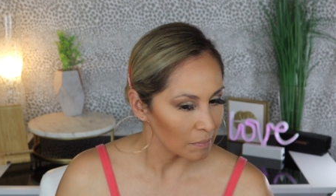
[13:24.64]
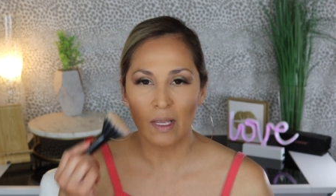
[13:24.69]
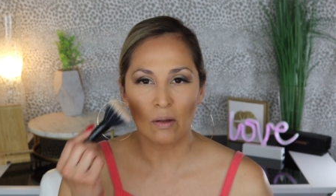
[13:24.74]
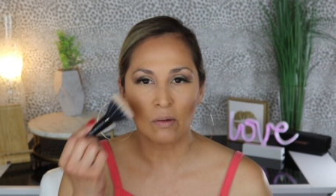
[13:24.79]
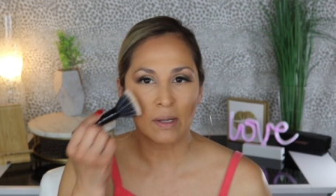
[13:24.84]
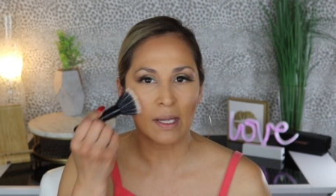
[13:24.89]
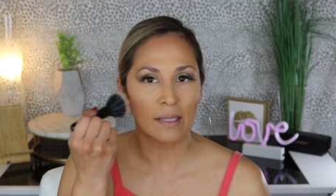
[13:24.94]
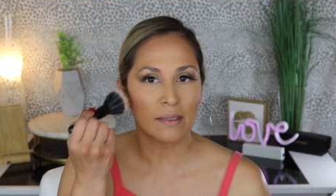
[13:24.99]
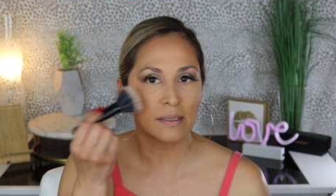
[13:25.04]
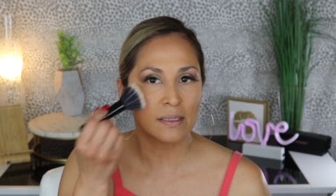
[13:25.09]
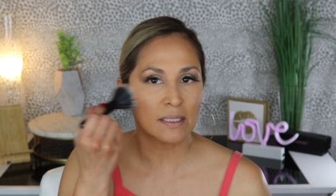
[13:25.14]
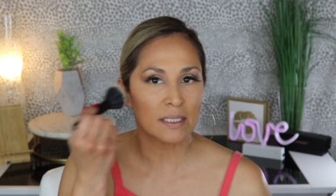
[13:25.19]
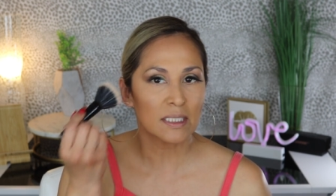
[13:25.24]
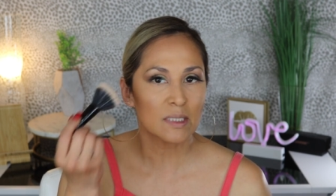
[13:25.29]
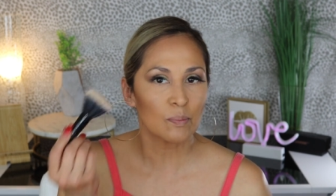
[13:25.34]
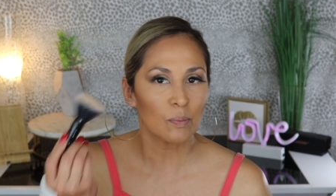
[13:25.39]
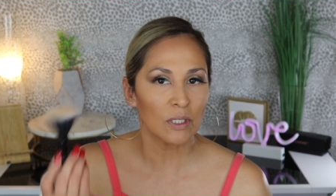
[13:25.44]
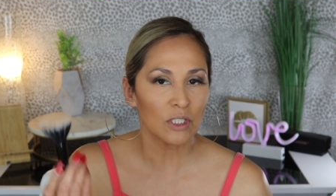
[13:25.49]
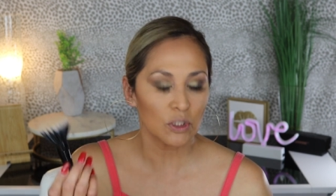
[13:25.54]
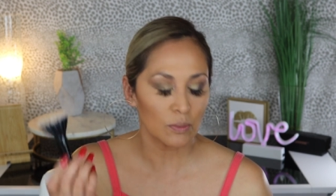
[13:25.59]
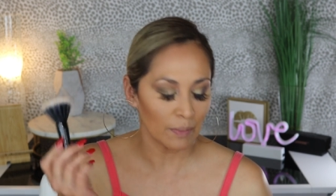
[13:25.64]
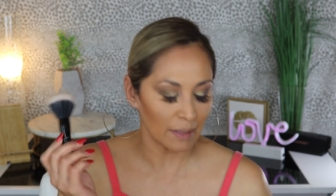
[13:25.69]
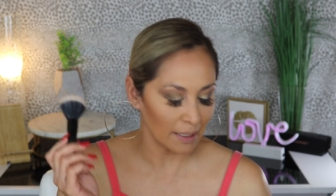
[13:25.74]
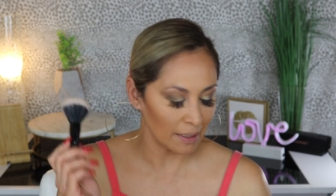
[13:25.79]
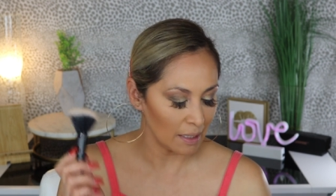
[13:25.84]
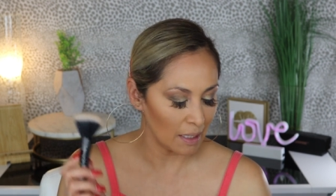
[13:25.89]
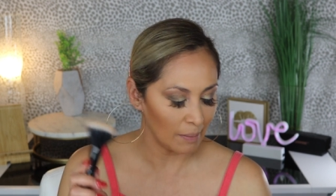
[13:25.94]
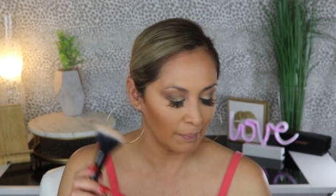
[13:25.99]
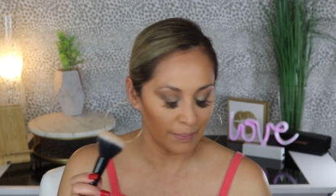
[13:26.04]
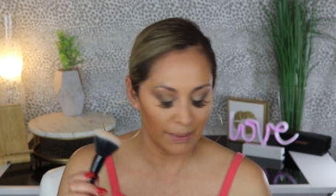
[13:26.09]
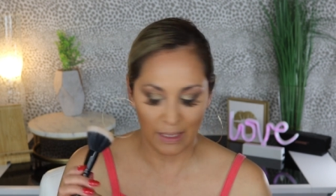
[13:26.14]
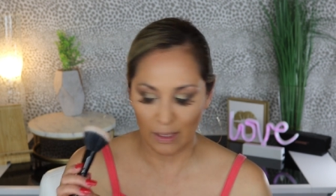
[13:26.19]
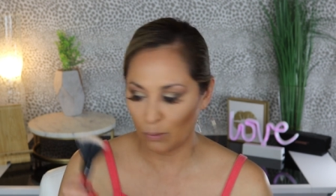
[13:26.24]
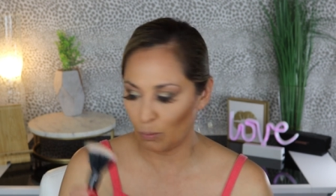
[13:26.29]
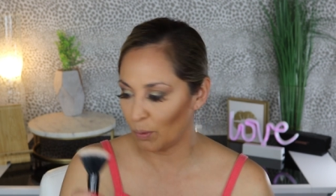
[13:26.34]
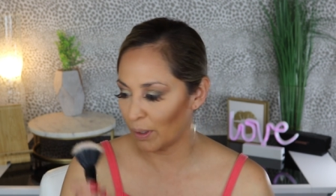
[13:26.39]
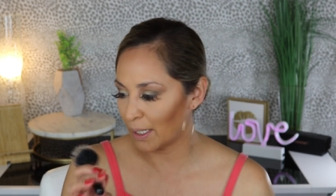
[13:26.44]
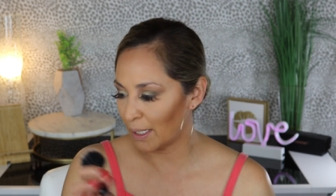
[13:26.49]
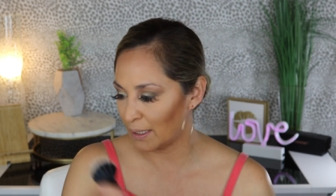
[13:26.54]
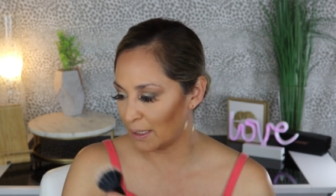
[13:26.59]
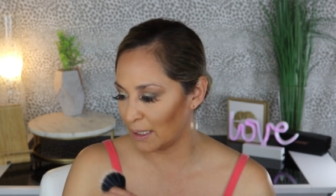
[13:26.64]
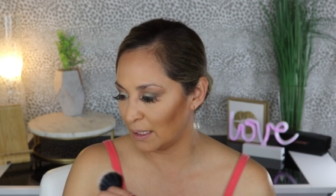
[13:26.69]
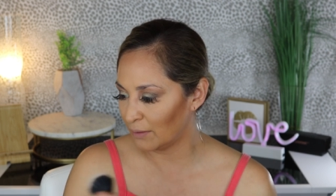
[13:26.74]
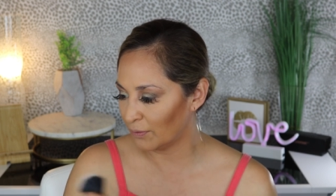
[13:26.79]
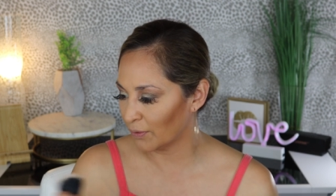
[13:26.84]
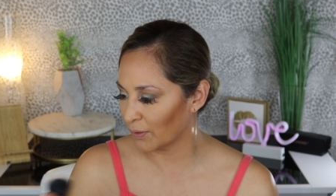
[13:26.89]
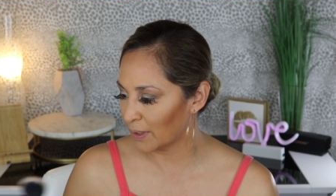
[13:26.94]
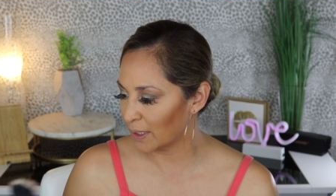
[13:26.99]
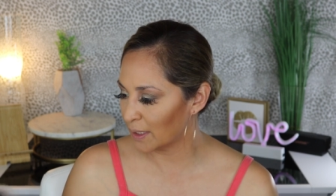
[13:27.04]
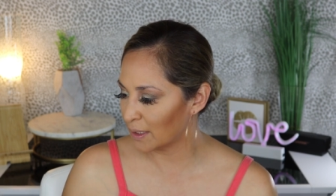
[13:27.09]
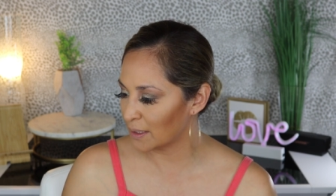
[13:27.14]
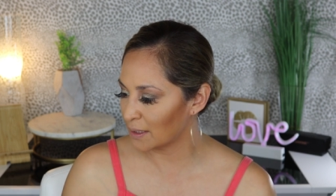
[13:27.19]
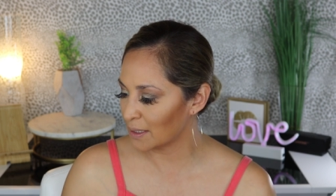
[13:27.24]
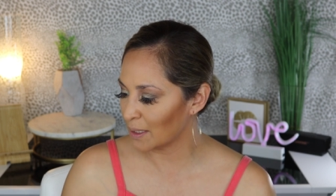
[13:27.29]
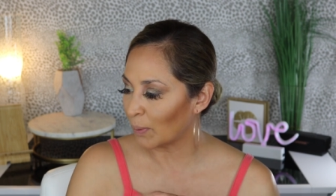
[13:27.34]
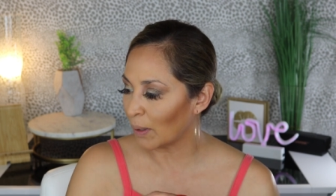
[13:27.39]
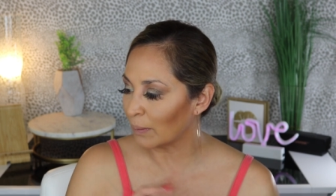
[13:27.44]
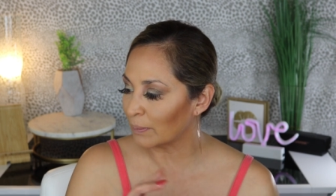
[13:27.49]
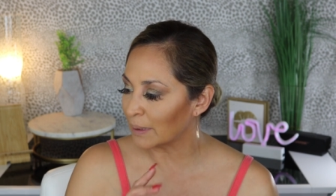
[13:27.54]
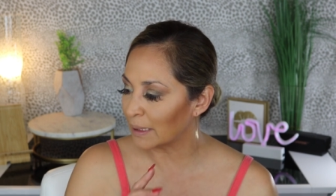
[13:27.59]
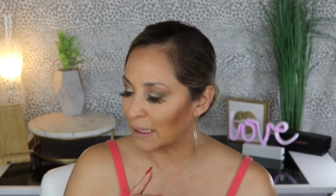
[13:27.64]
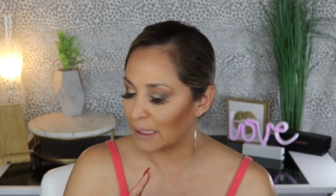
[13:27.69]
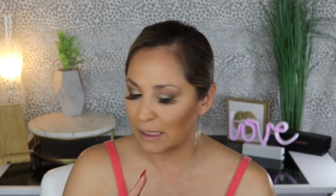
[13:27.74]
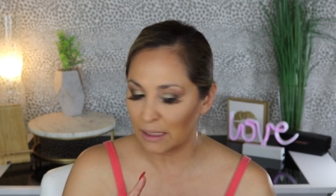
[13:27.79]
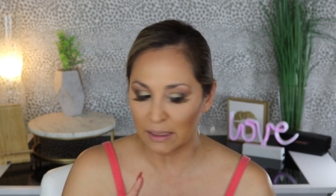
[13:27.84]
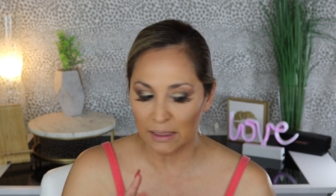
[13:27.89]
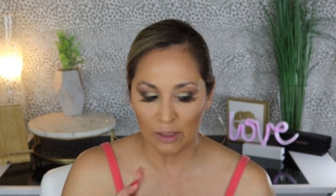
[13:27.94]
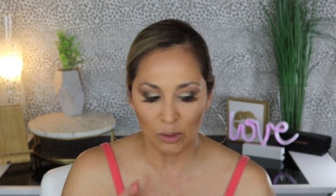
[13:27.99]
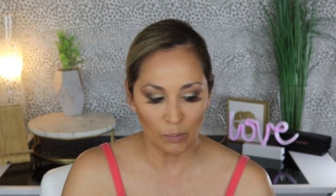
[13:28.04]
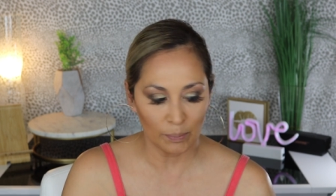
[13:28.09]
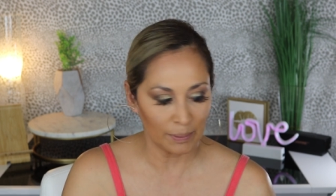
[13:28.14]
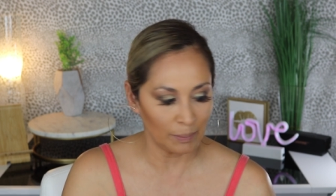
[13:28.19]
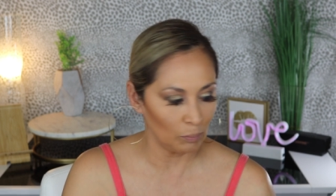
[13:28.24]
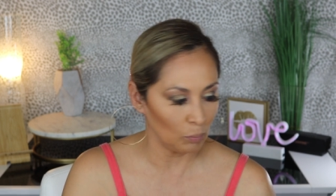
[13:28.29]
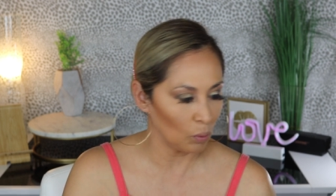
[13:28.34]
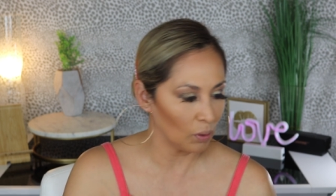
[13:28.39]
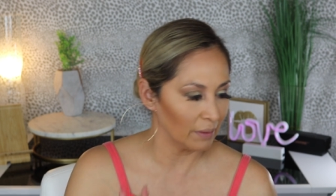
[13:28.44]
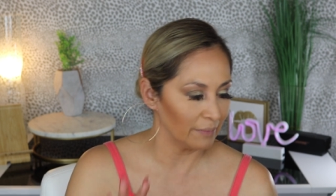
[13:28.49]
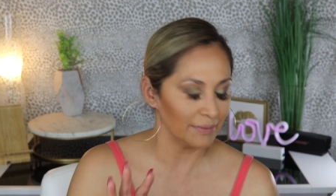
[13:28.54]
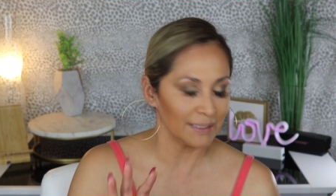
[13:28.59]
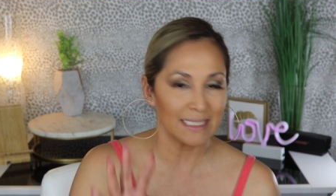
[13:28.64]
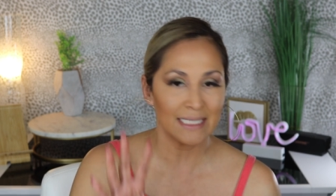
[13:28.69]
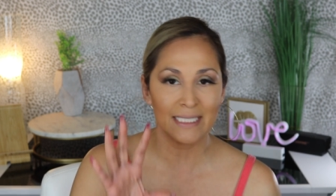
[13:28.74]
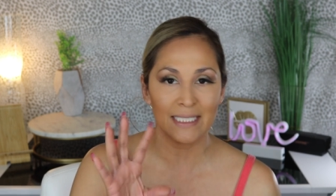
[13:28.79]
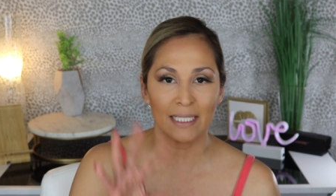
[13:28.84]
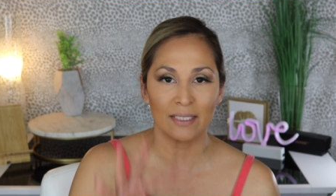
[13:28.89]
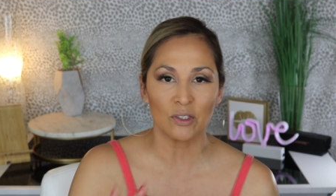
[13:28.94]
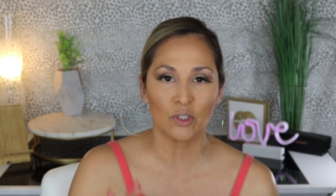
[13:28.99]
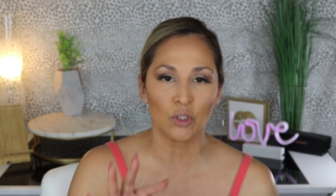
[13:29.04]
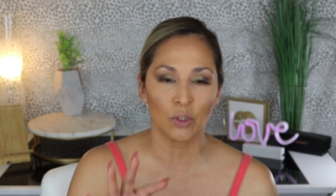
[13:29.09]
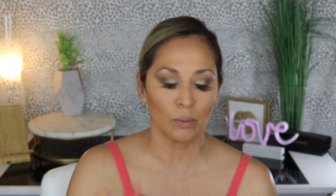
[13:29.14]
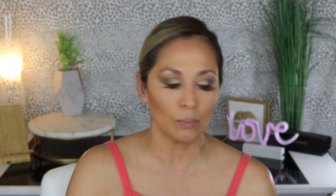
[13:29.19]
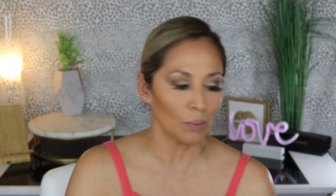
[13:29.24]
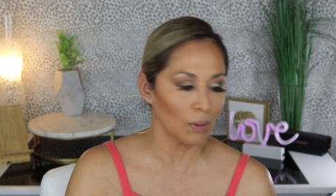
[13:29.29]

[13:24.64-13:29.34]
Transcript: okay, this brush might not be what I need for this. I probably need a little bit more of a denser